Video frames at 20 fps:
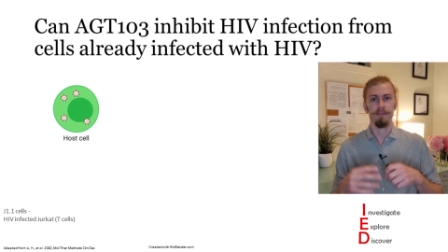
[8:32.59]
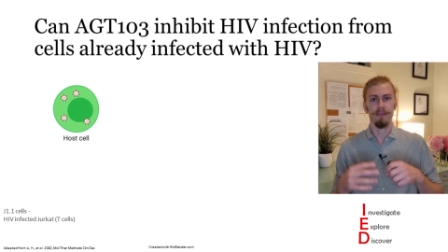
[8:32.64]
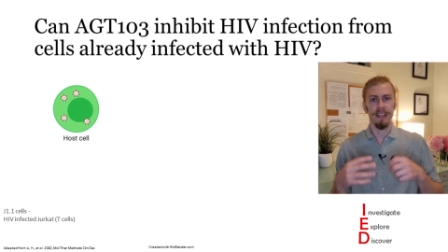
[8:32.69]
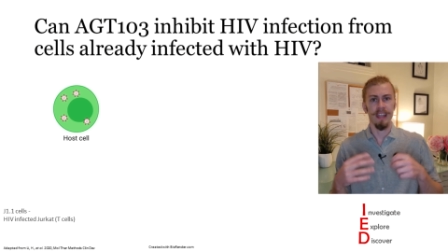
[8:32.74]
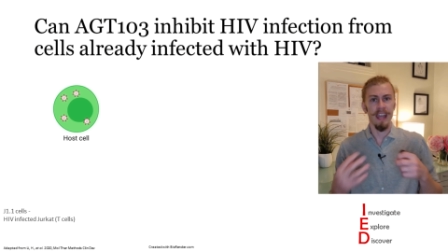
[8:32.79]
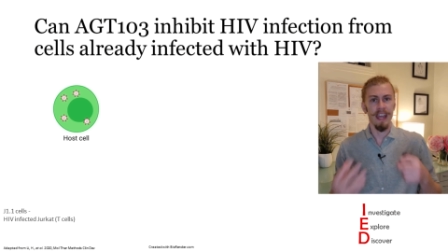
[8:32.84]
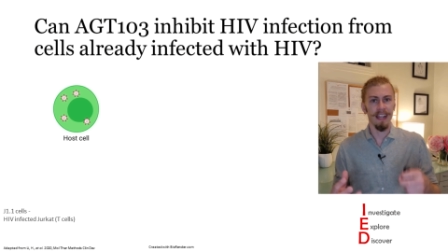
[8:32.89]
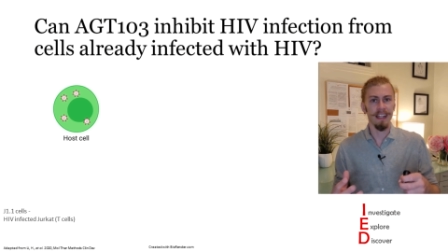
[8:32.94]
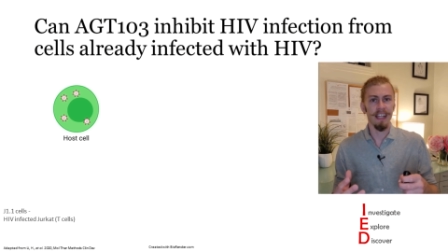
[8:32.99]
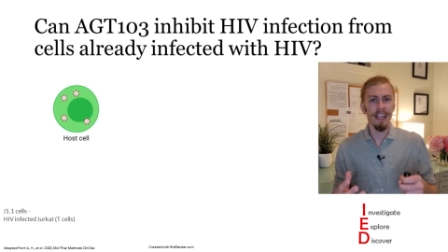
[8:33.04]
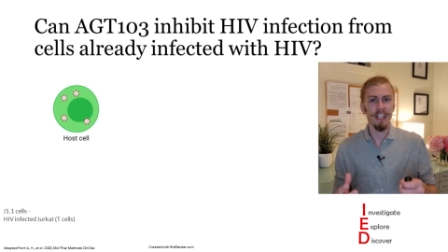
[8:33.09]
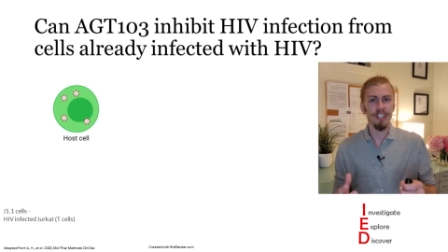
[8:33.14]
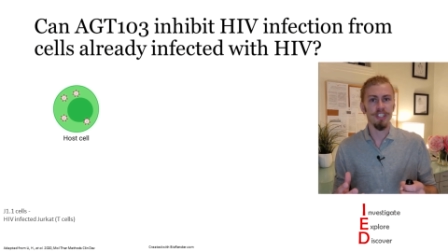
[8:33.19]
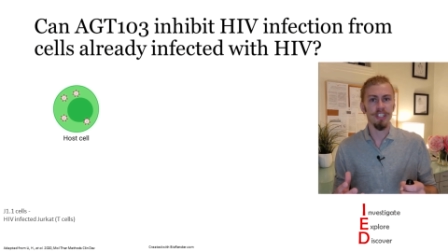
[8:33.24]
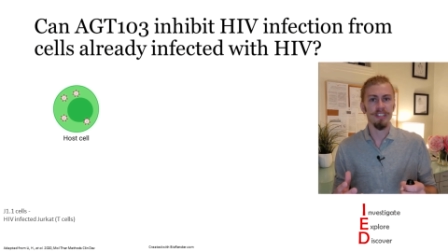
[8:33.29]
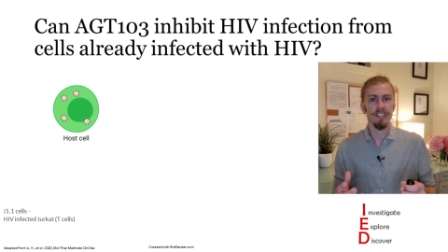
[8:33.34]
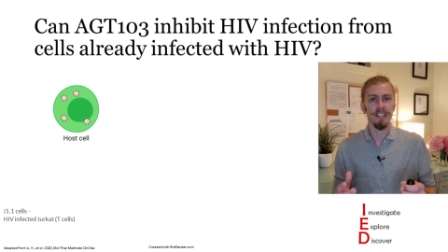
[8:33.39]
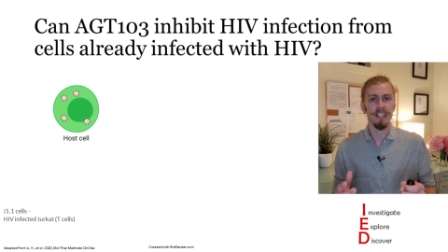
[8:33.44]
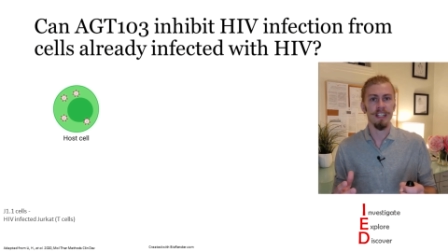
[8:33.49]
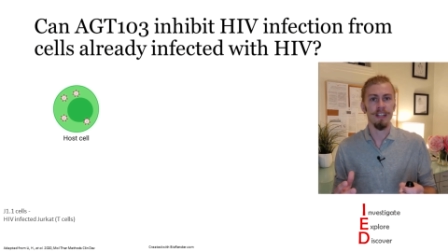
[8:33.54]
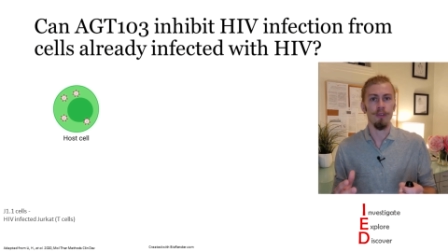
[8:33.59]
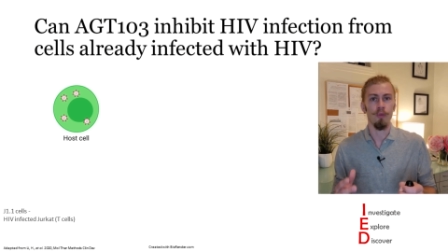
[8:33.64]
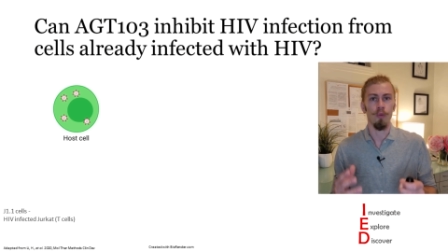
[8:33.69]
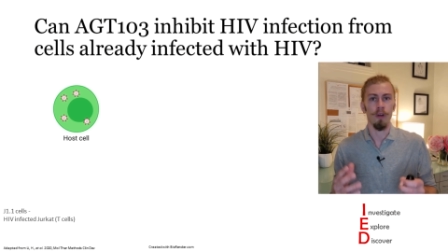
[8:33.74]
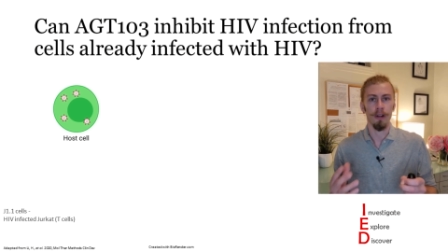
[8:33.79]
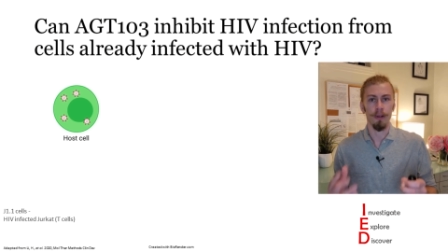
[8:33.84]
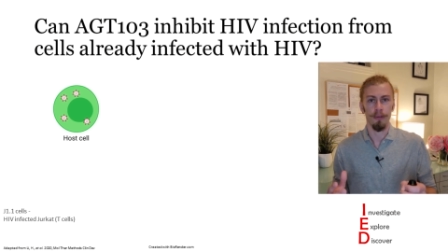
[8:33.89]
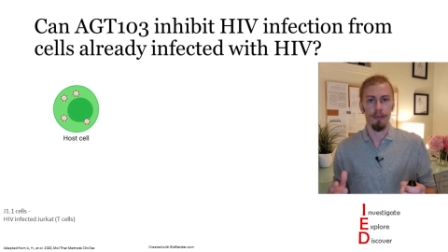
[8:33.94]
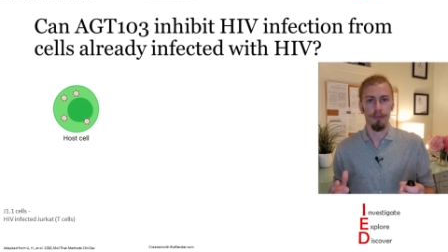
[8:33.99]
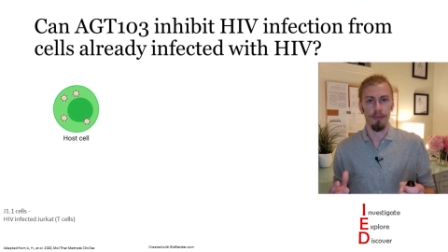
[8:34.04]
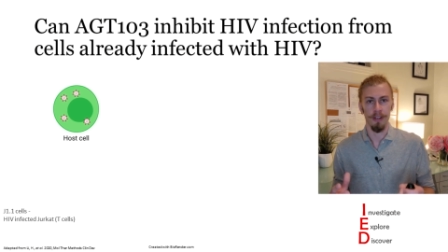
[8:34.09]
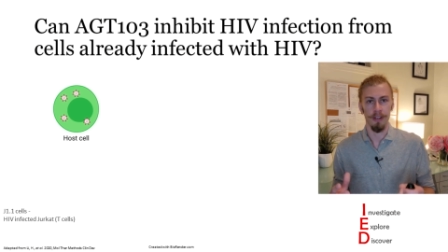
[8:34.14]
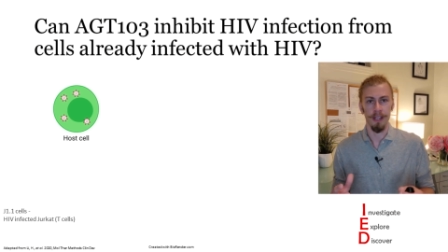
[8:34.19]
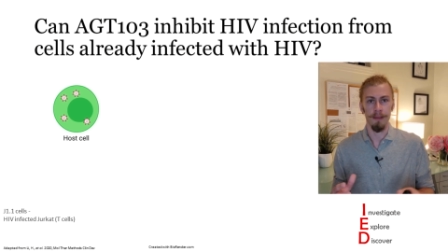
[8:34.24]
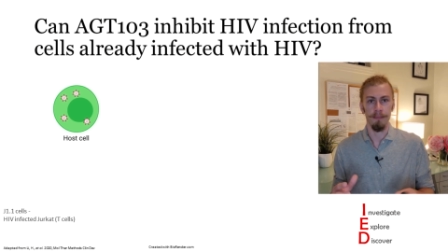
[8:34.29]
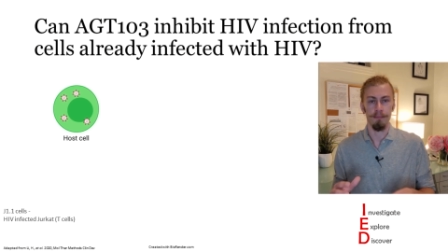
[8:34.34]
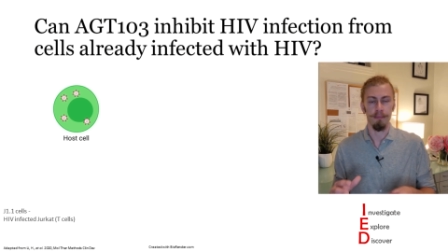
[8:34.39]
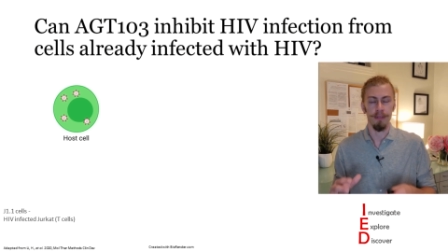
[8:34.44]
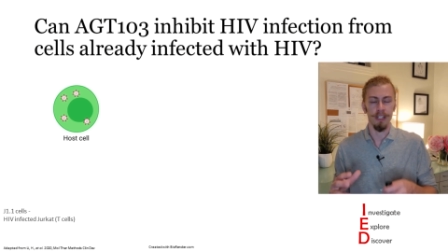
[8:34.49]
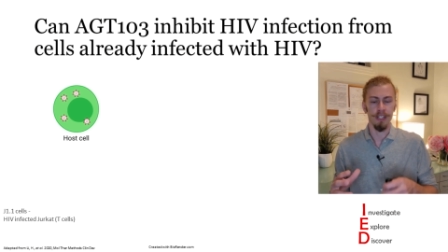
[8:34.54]
can
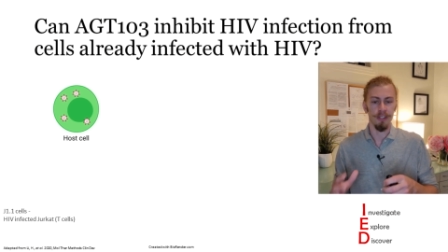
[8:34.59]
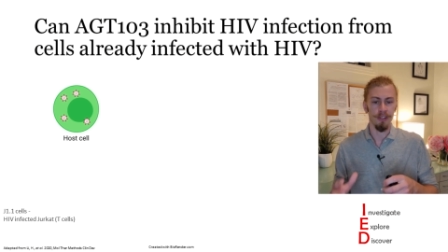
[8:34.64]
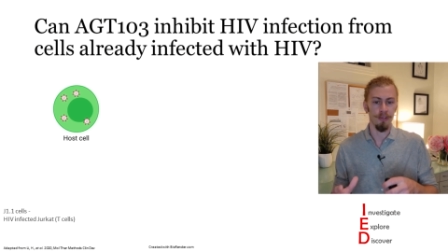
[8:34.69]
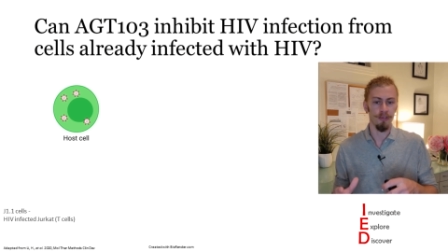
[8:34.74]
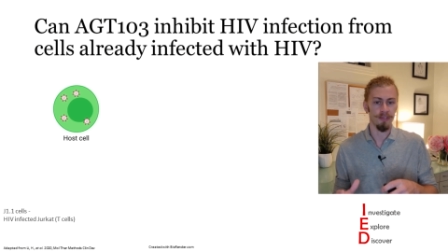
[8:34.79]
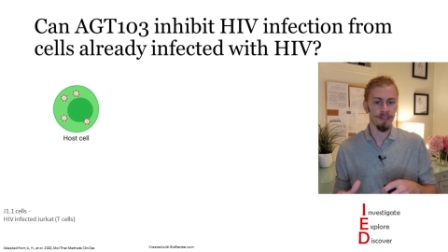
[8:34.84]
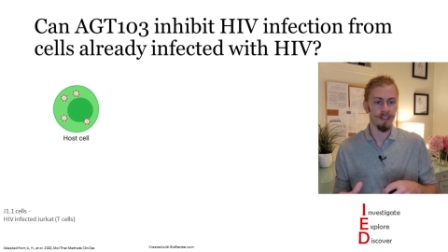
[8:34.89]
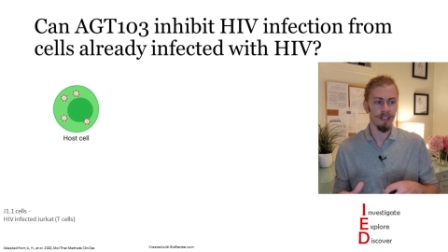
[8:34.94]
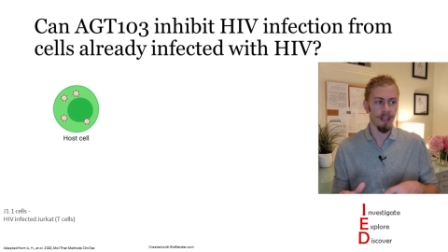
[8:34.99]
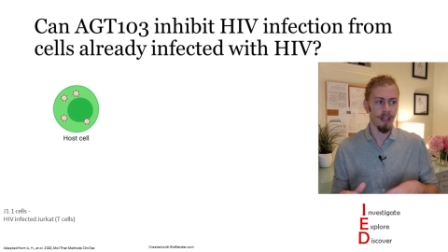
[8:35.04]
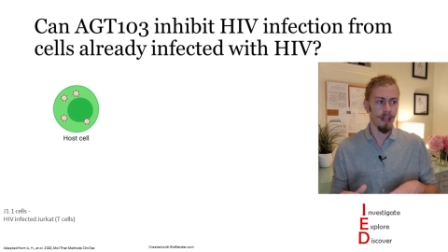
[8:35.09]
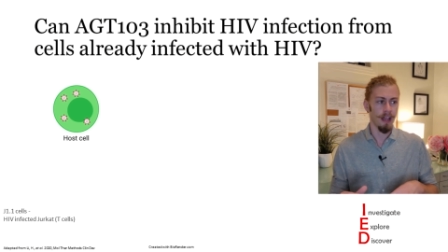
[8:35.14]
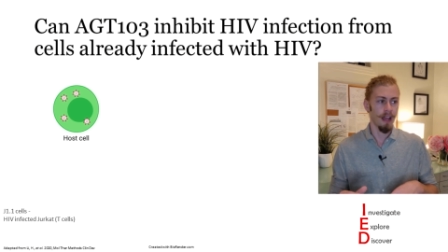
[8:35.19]
AGT-103 be used